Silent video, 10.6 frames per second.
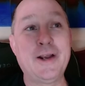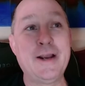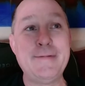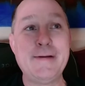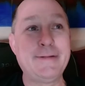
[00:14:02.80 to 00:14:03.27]
aren't
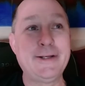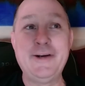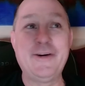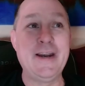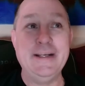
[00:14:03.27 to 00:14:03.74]
gonna be able to
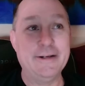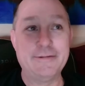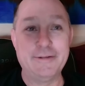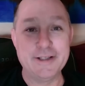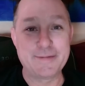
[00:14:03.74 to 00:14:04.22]
hear any
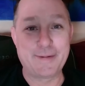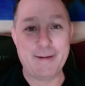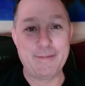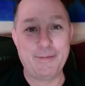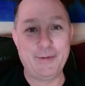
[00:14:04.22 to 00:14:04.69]
difference
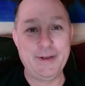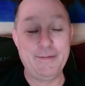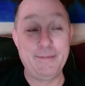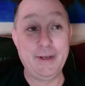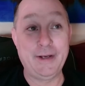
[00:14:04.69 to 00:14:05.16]
probably
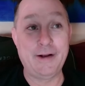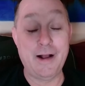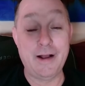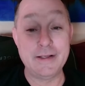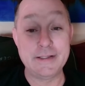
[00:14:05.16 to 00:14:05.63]

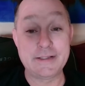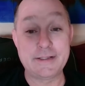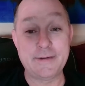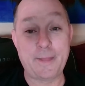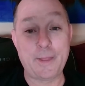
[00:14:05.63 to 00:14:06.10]

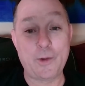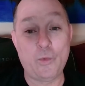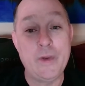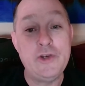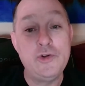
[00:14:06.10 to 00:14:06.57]
because
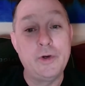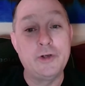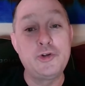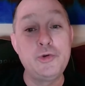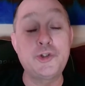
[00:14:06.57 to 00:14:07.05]
we do
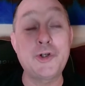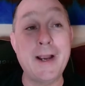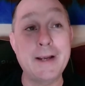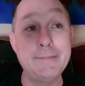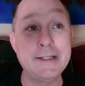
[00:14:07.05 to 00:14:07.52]
a
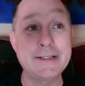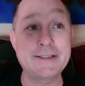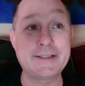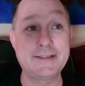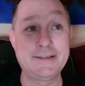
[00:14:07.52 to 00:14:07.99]
2-track
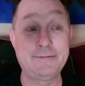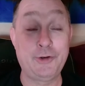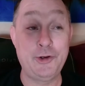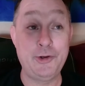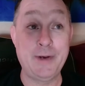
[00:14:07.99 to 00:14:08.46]
mix
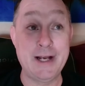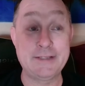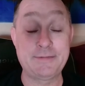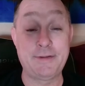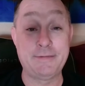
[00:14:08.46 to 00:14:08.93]
for you
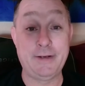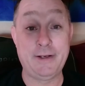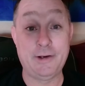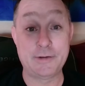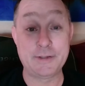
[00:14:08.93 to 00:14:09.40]
guys for the
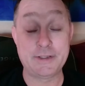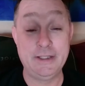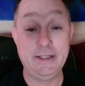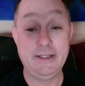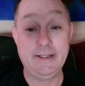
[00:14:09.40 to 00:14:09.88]
videos.
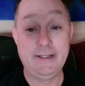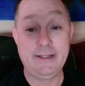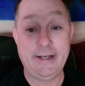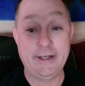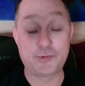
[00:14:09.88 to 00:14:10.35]

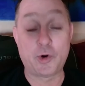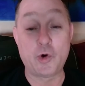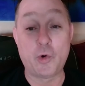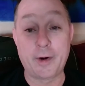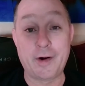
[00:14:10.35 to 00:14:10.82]
It's
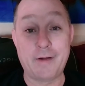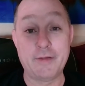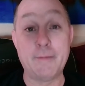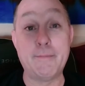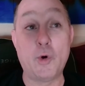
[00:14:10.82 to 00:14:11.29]
recorded
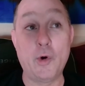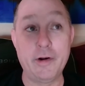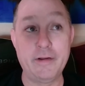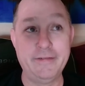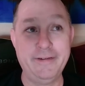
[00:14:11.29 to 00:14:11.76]
off of the
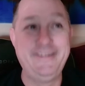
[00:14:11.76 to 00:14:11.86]
board.